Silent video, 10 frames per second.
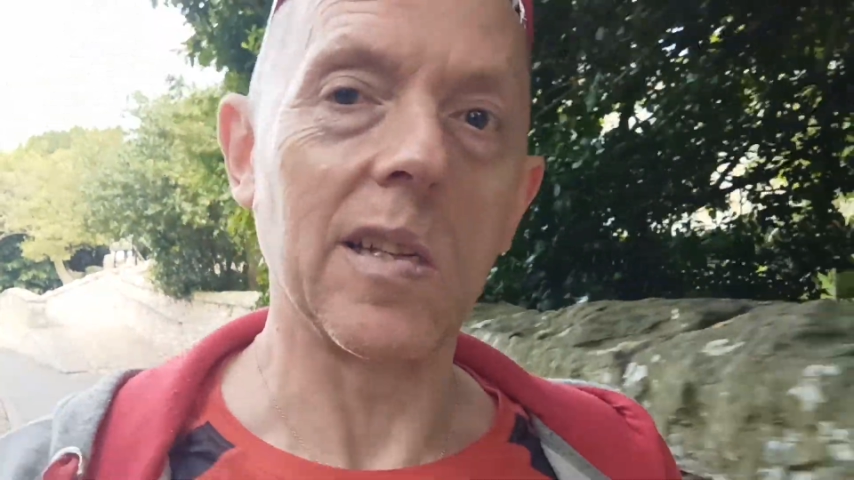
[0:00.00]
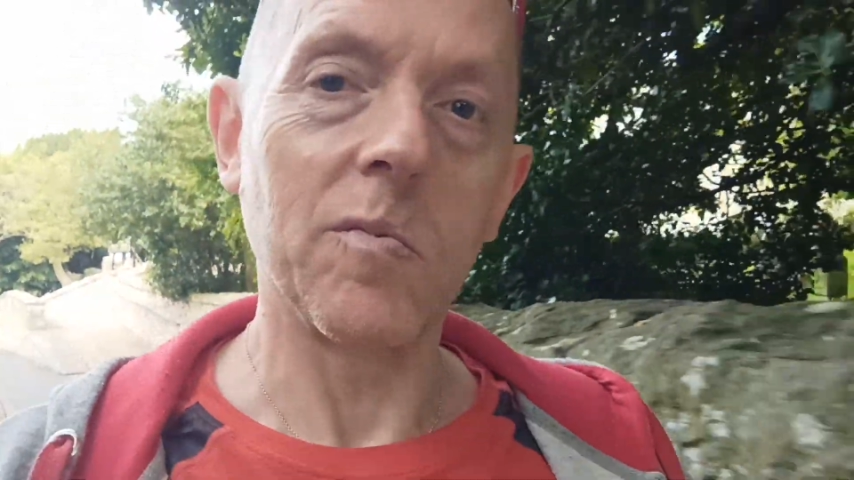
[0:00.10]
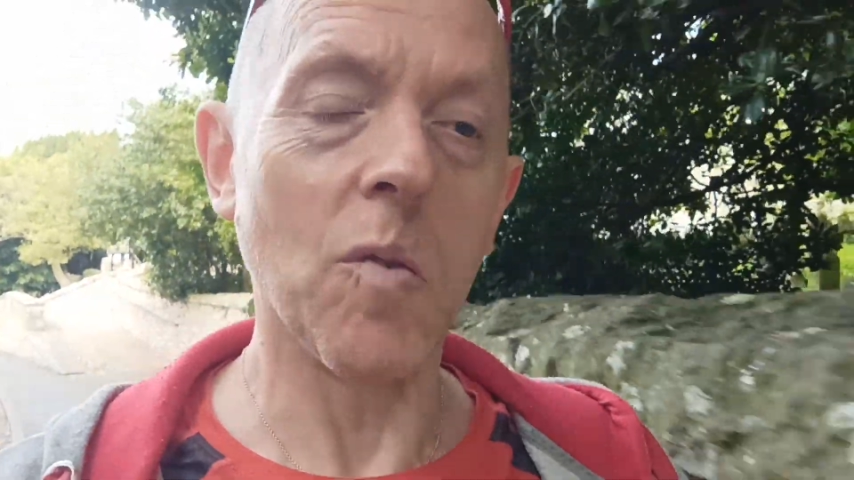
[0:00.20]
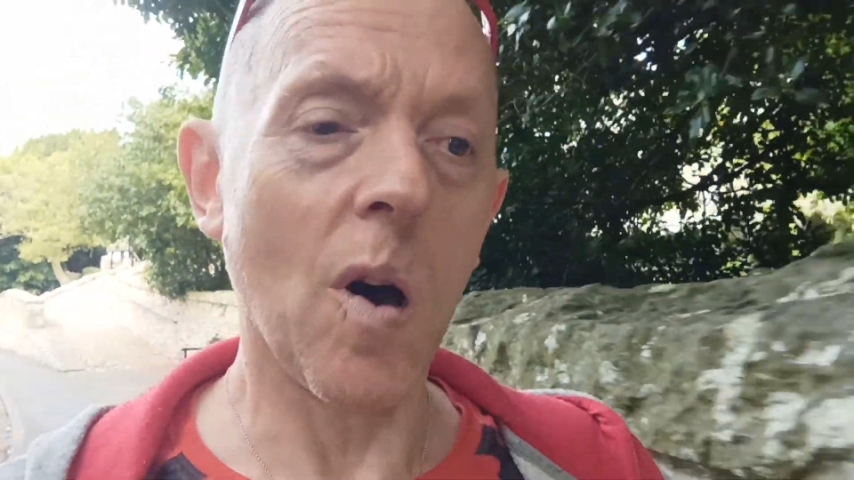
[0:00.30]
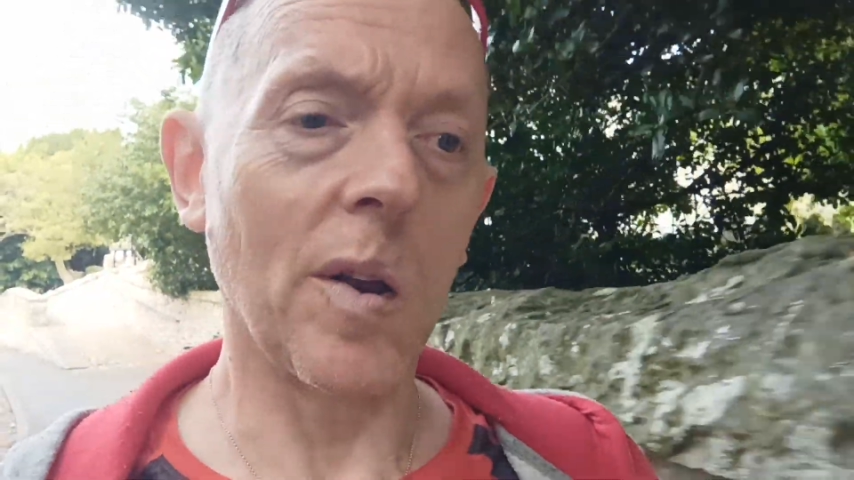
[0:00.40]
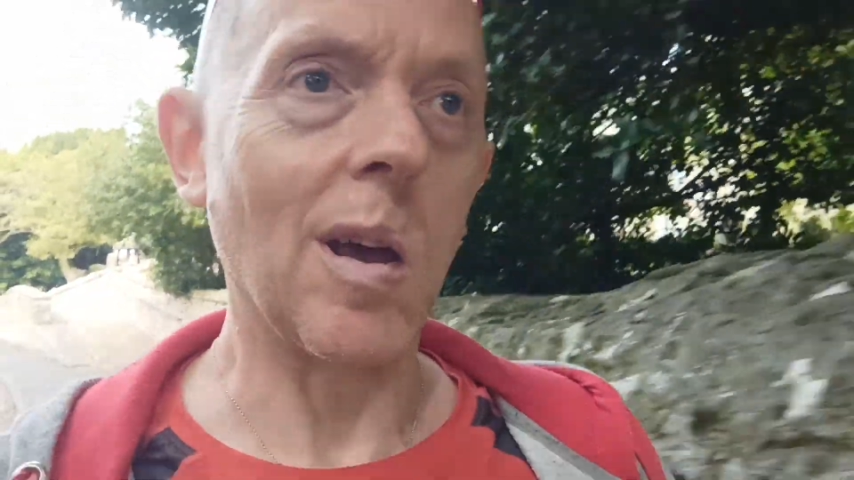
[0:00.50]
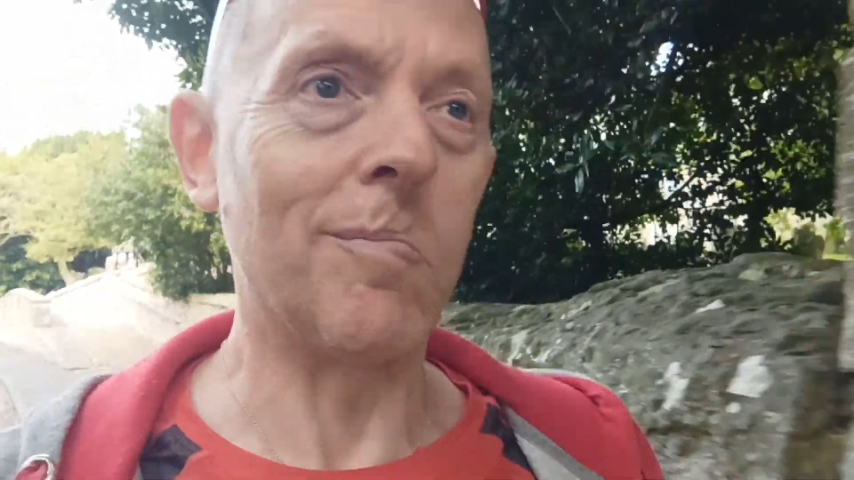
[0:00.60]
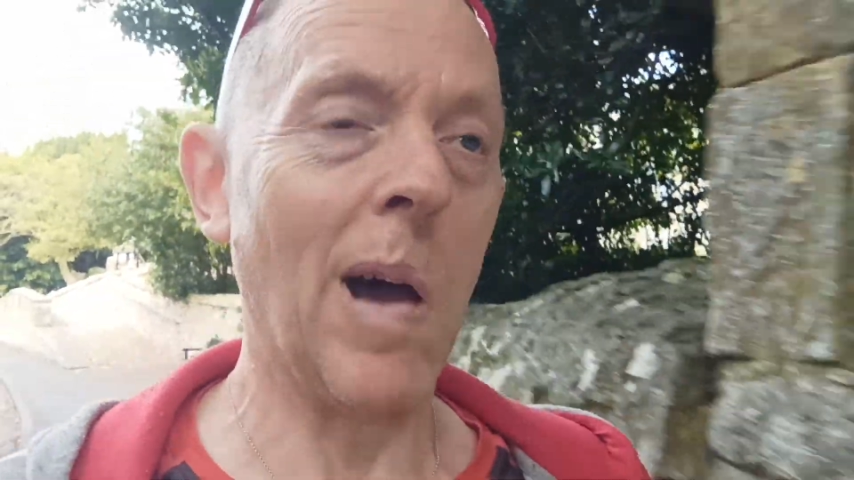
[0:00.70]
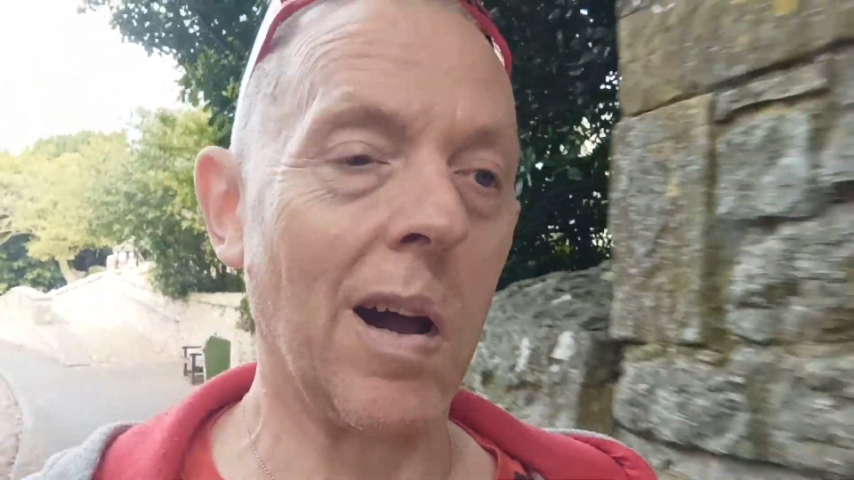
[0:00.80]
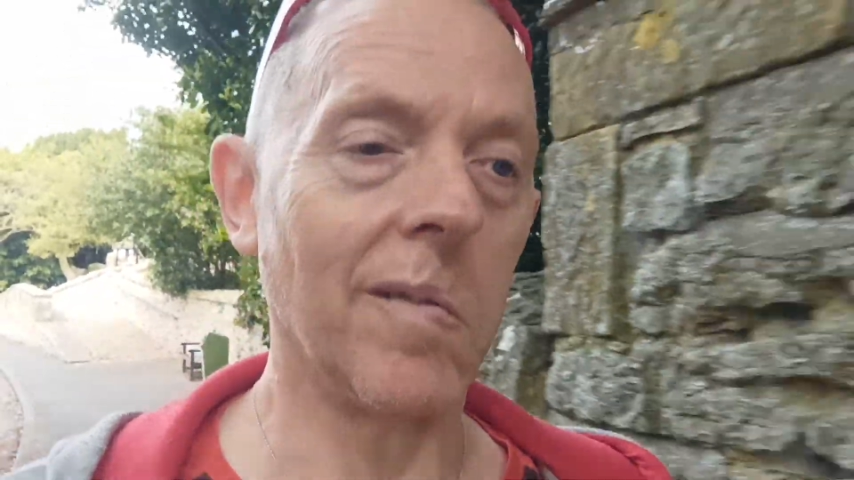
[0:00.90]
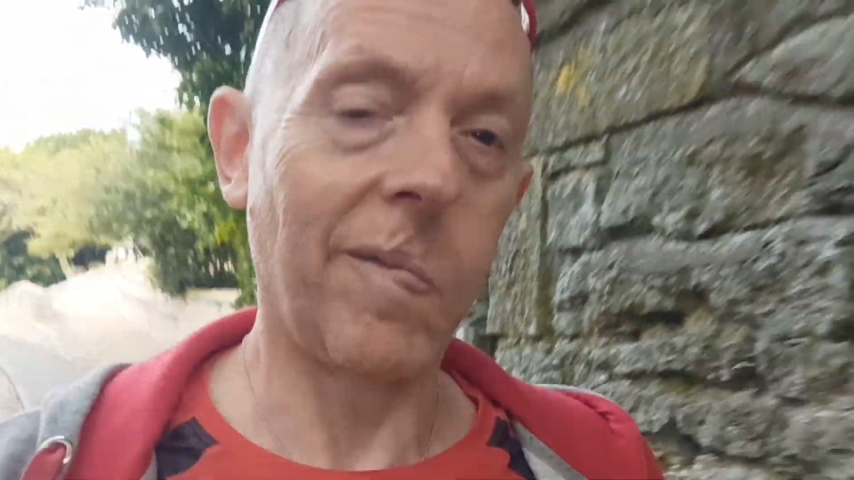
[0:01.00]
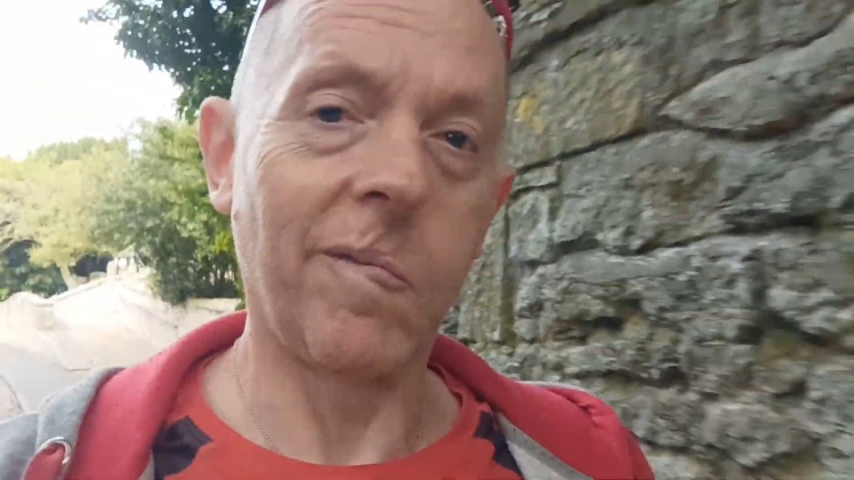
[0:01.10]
there's one about